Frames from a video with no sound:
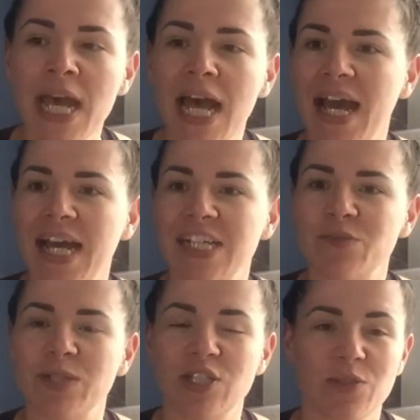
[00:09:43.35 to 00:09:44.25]
and
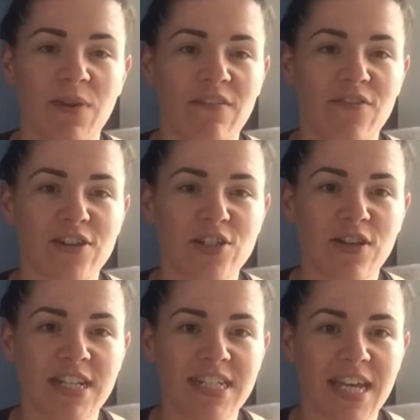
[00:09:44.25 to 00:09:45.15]
we're just waiting for our
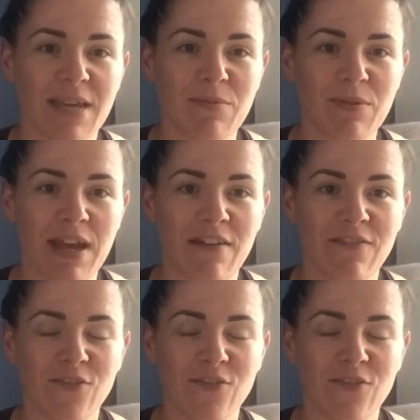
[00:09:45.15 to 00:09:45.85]
dining table now